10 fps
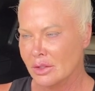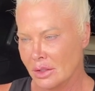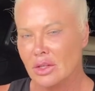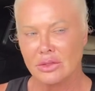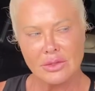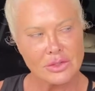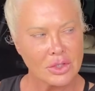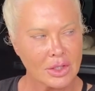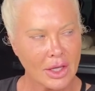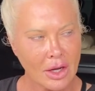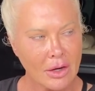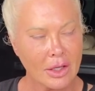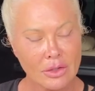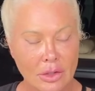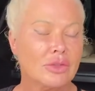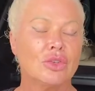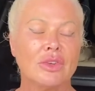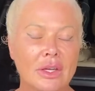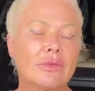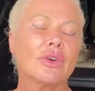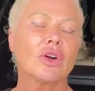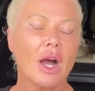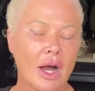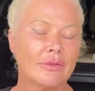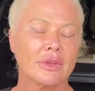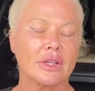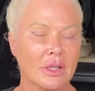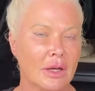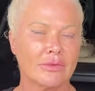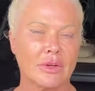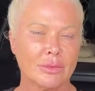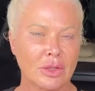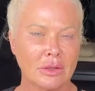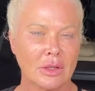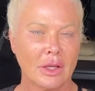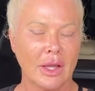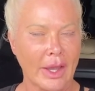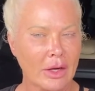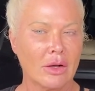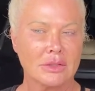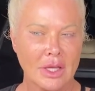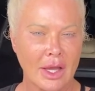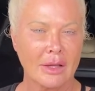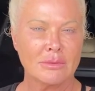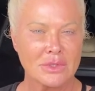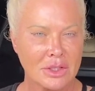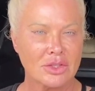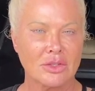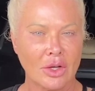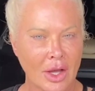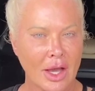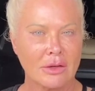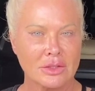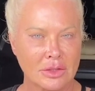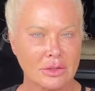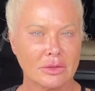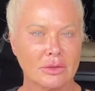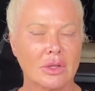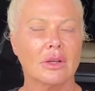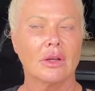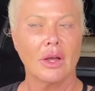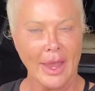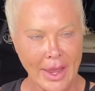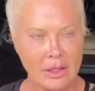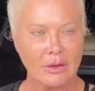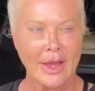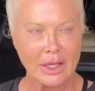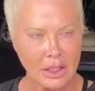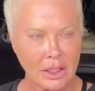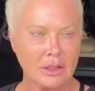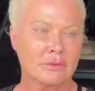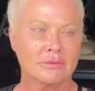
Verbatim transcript: you know, so that you can carry, you need to feel confident and comfortable at all times that you know how to handle that gun.